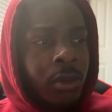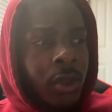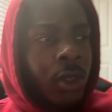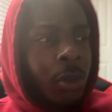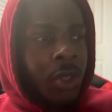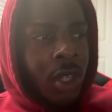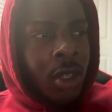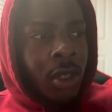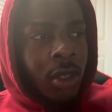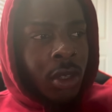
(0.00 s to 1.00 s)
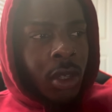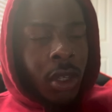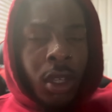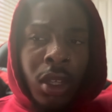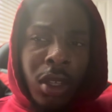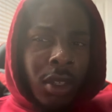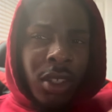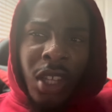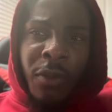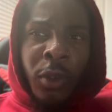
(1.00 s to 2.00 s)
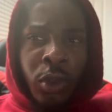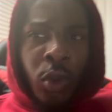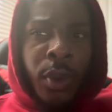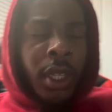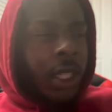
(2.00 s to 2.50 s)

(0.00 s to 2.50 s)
you know what I'm saying? Suffer through it.